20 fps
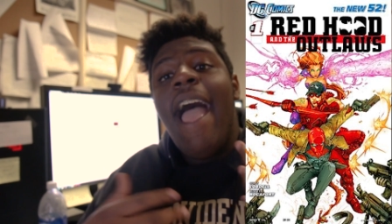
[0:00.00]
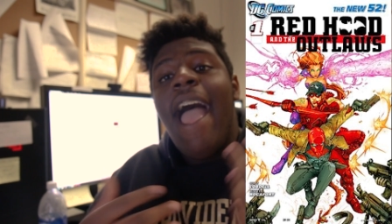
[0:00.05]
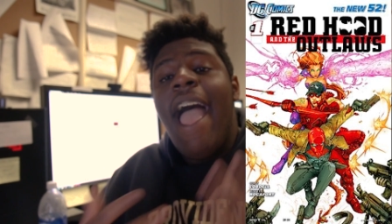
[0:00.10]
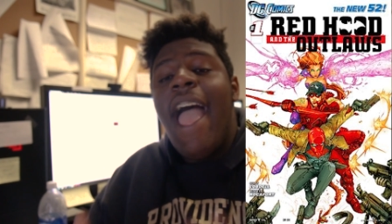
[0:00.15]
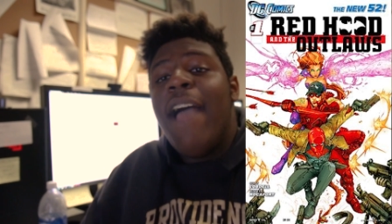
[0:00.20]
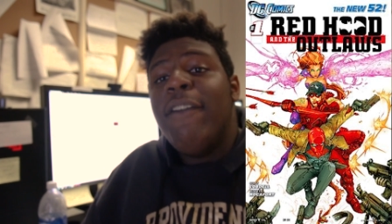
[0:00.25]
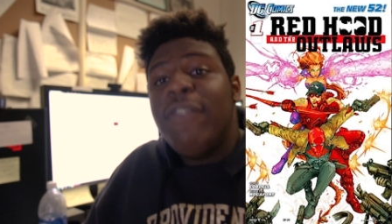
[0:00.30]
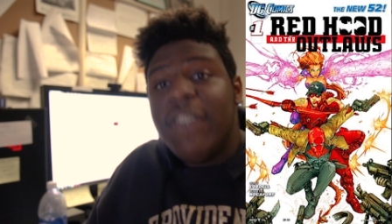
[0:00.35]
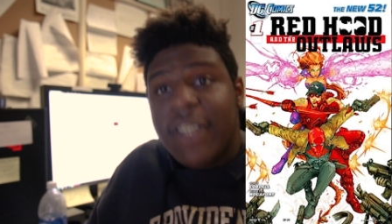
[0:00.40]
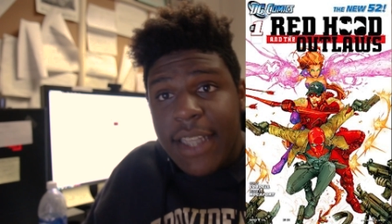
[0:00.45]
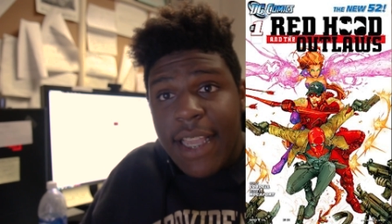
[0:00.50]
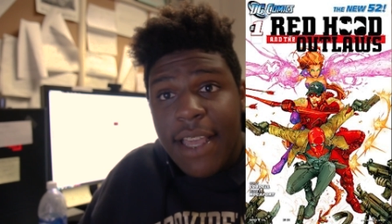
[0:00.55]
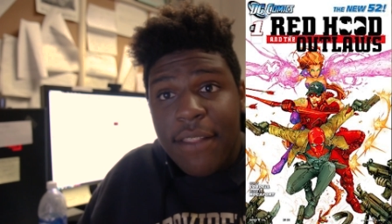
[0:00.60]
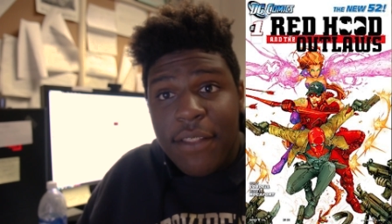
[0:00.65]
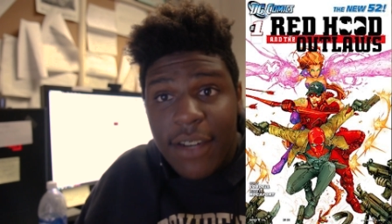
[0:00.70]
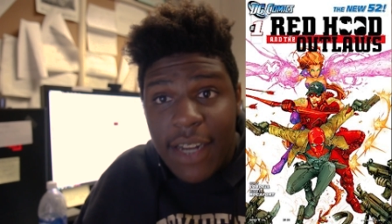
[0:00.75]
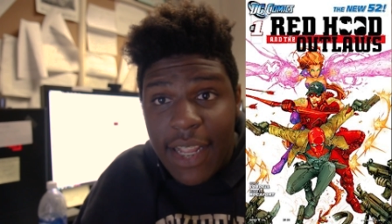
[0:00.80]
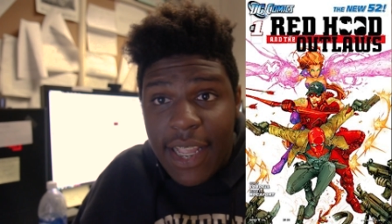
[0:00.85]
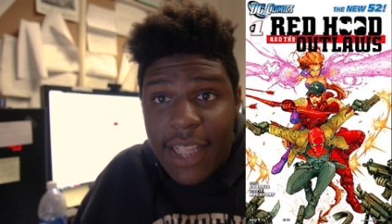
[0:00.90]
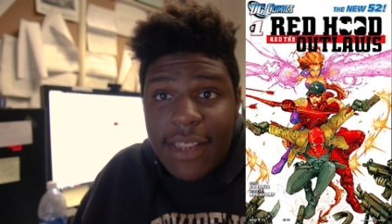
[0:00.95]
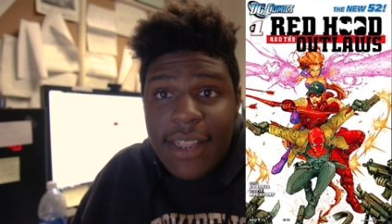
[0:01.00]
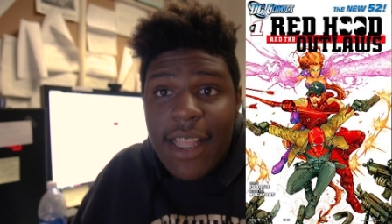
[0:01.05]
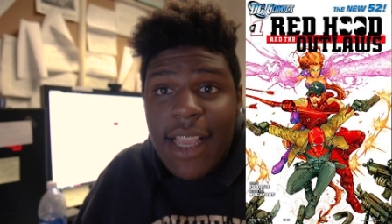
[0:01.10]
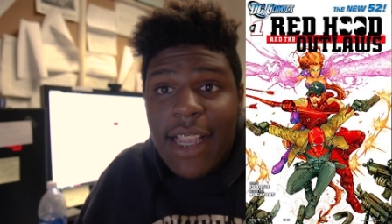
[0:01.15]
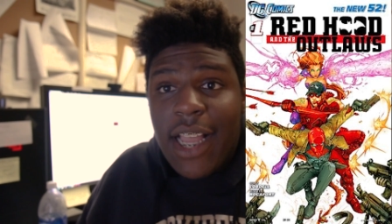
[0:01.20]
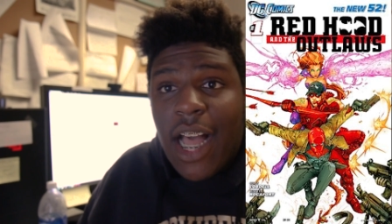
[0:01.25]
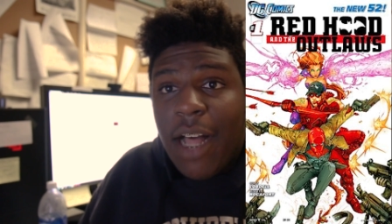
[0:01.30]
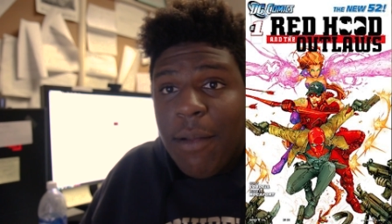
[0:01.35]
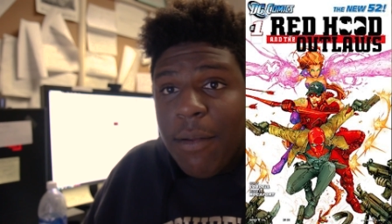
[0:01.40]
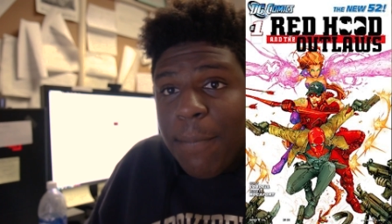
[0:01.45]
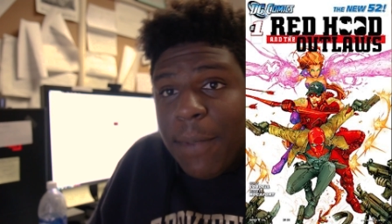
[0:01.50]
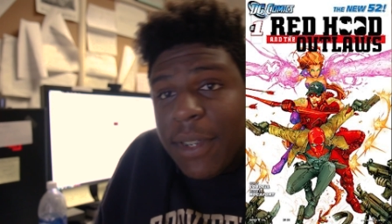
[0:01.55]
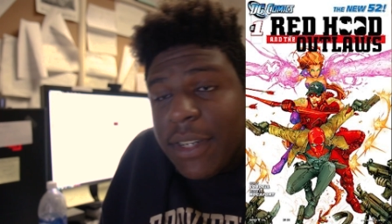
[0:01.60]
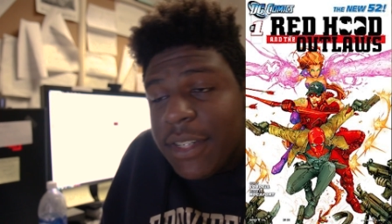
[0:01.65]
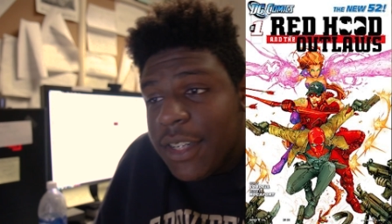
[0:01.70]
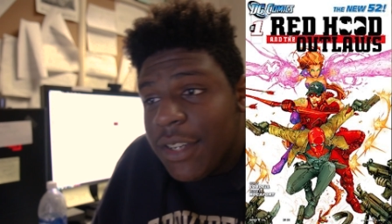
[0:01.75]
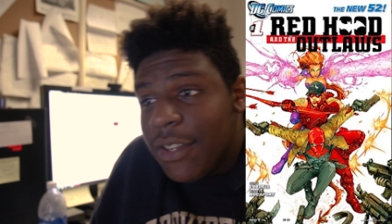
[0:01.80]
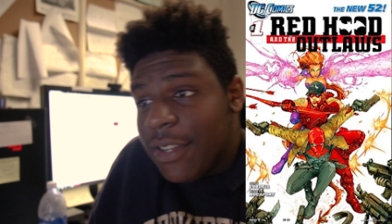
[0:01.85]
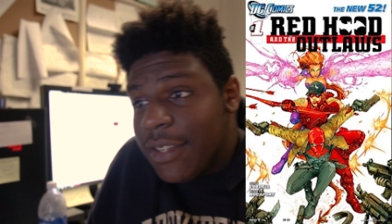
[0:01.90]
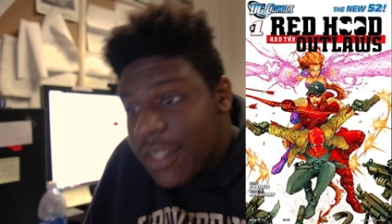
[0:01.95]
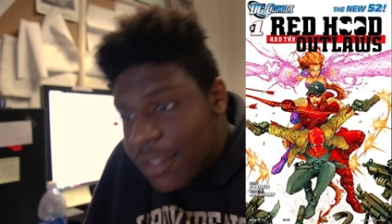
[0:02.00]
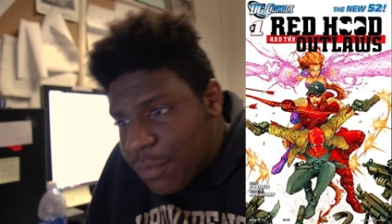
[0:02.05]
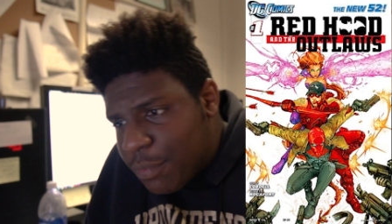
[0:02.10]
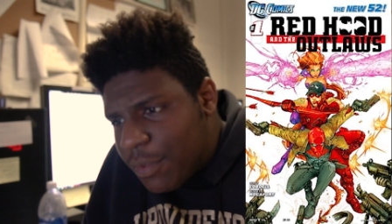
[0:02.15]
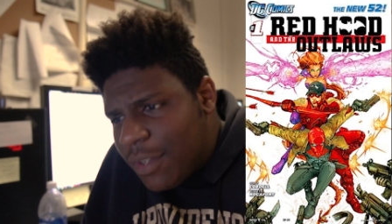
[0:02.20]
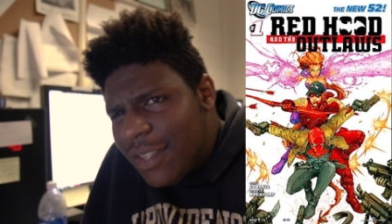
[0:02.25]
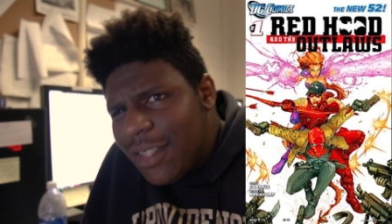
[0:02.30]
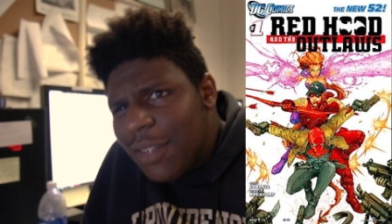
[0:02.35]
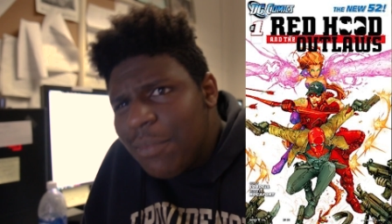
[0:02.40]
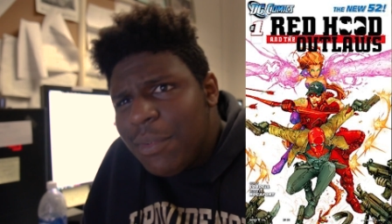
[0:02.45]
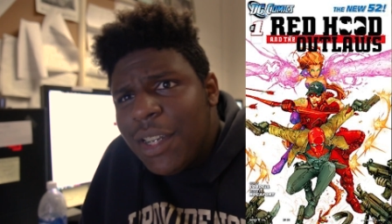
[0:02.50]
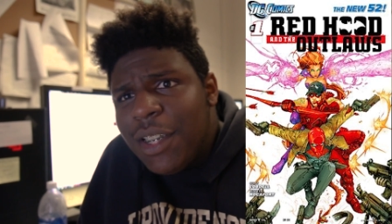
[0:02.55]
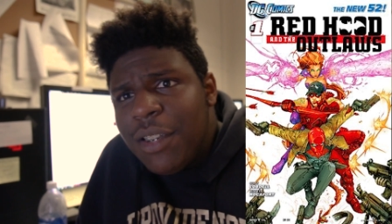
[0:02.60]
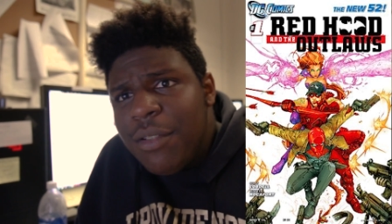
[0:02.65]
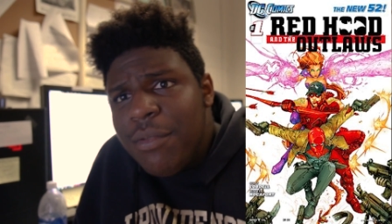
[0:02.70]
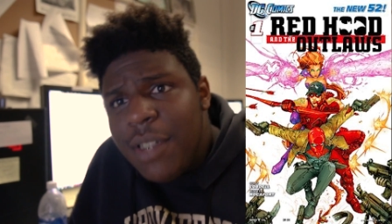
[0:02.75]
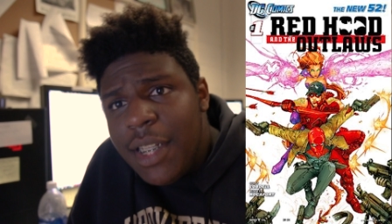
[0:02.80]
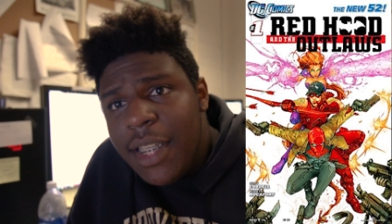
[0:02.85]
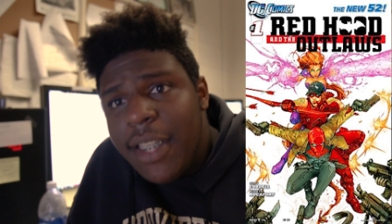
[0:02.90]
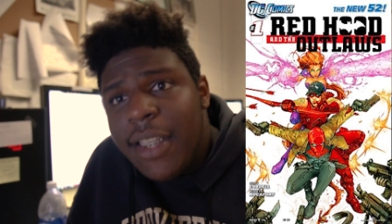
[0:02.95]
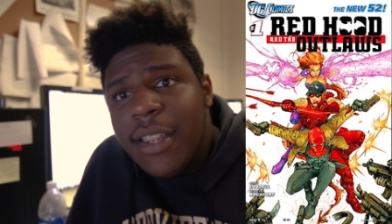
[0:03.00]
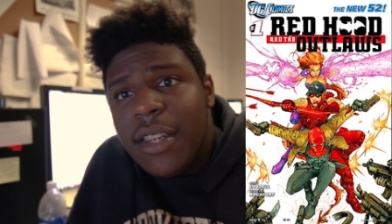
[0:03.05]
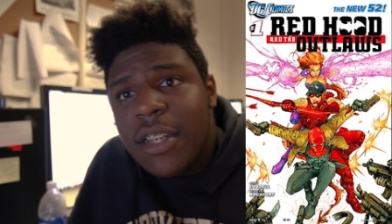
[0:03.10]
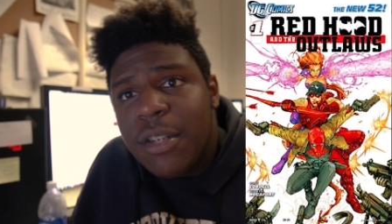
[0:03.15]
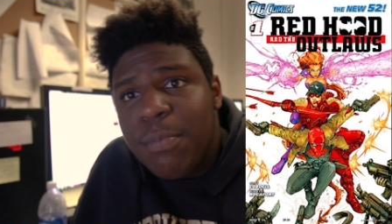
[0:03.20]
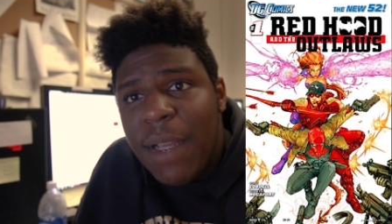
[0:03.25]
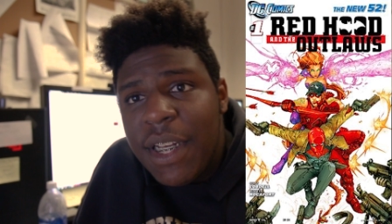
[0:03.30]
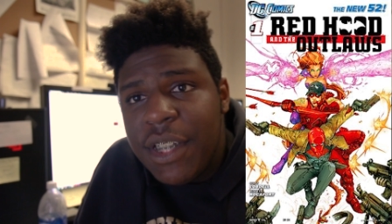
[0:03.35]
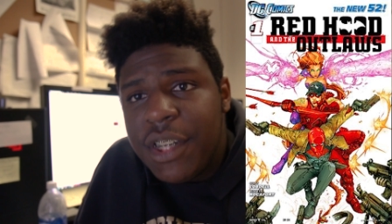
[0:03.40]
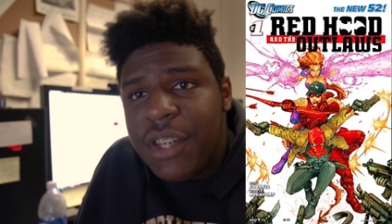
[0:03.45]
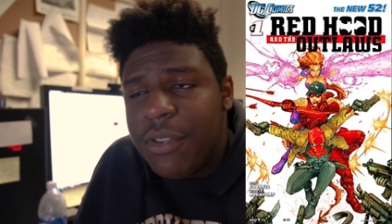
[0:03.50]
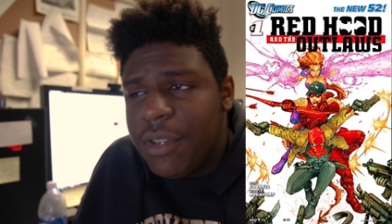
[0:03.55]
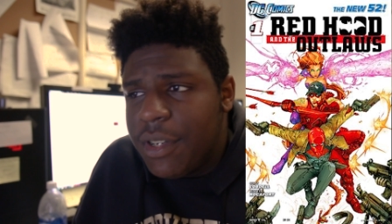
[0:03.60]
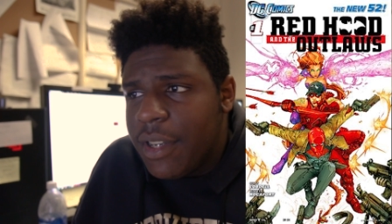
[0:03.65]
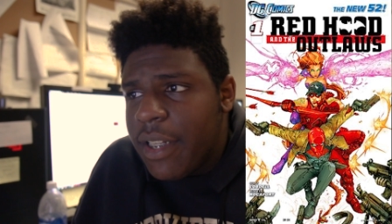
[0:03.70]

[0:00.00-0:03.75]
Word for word: have together in that comic book series is really something unique and special.